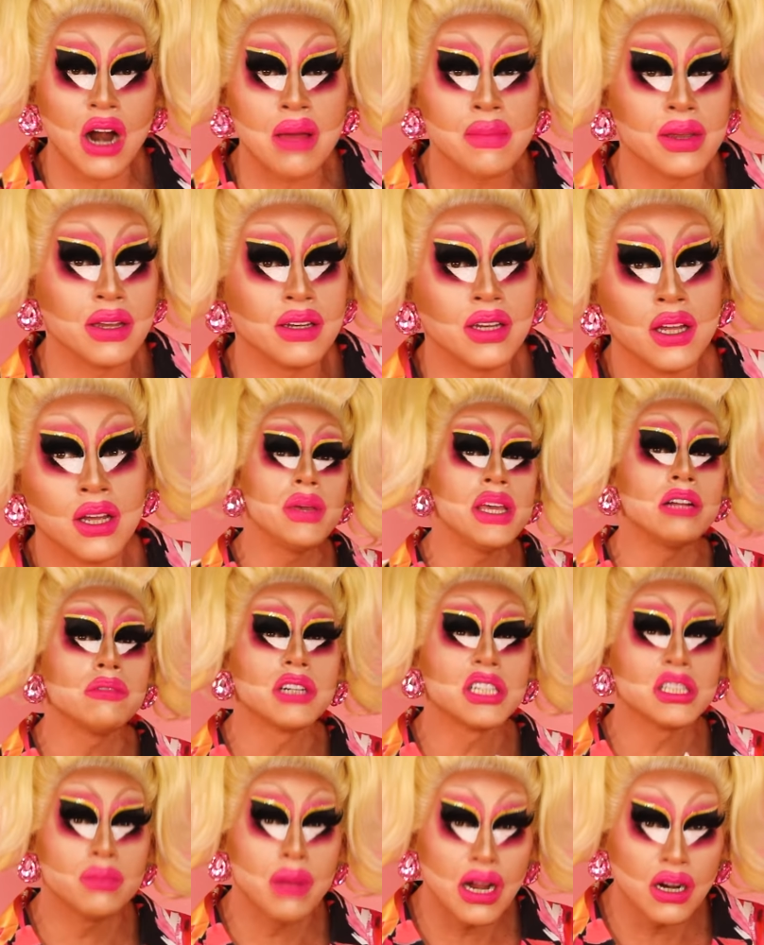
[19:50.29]
I mean, being
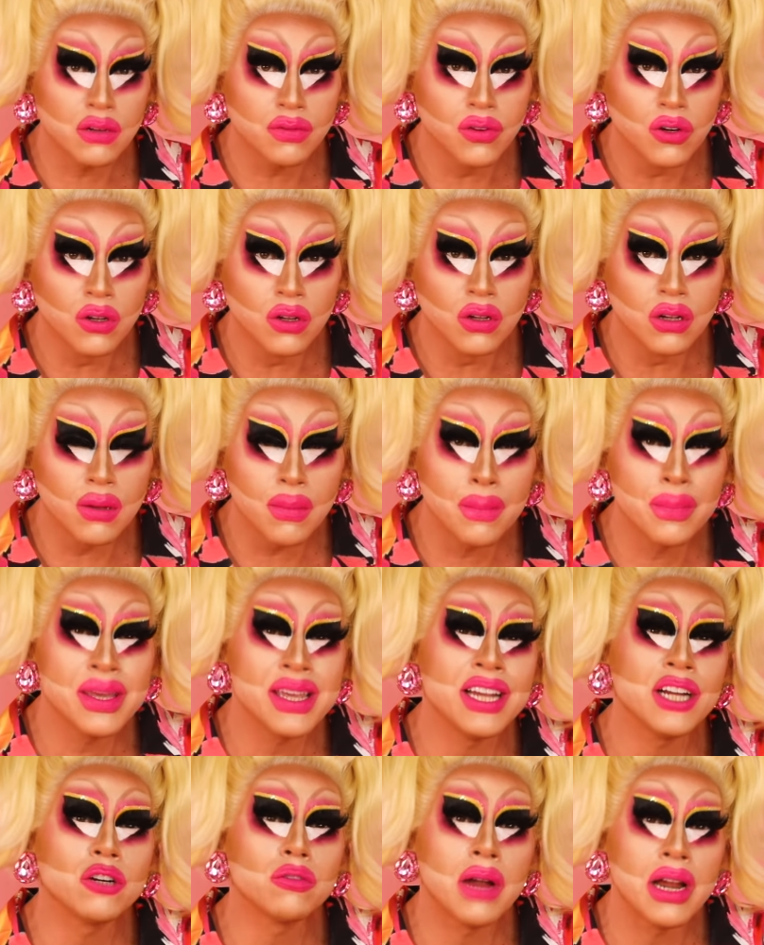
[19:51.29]
respectful,
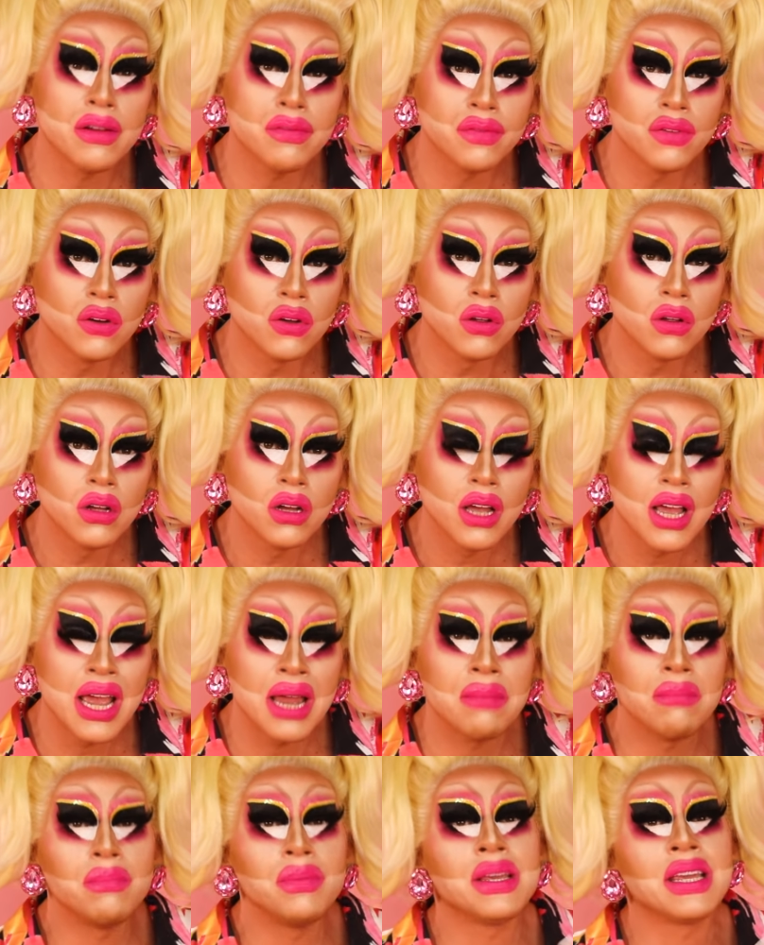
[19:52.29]
being grateful,
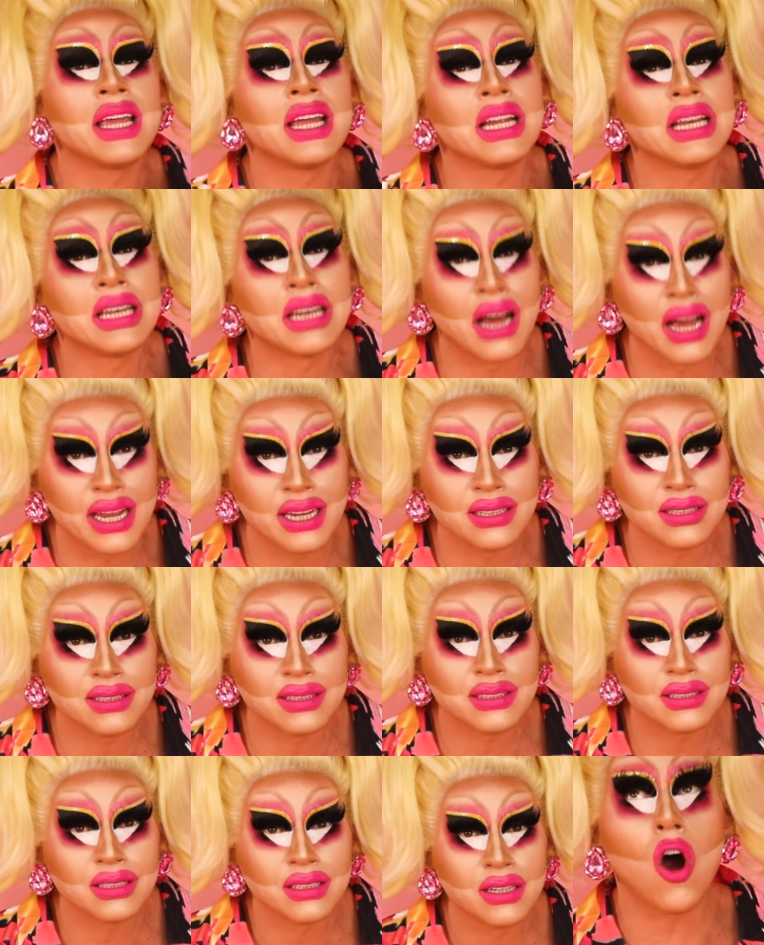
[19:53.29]
and being
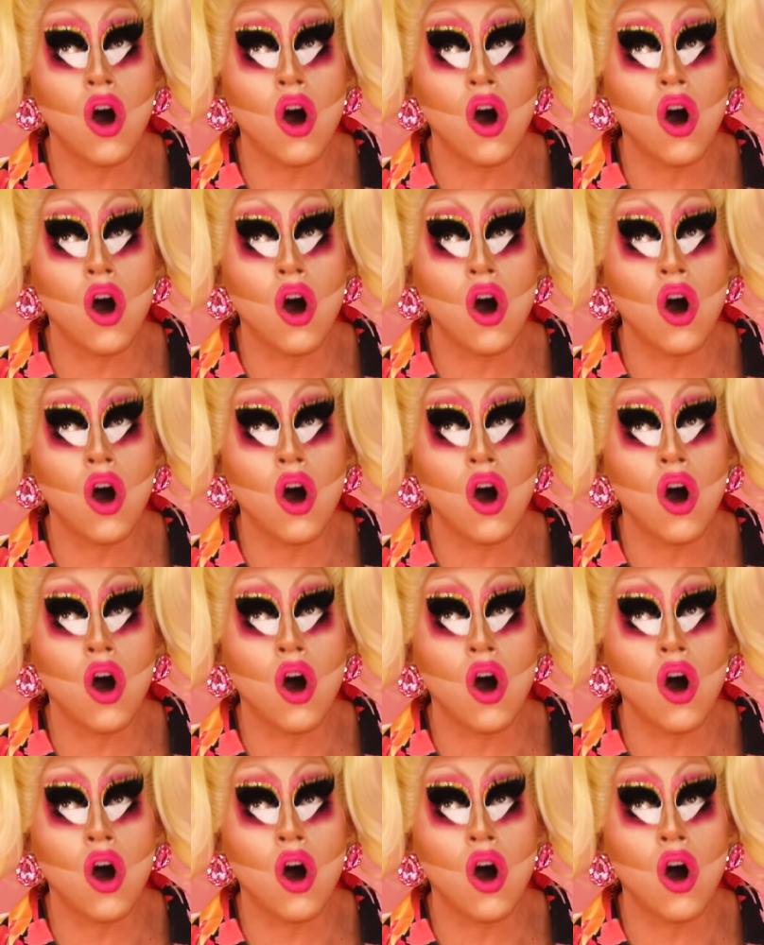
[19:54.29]
nice.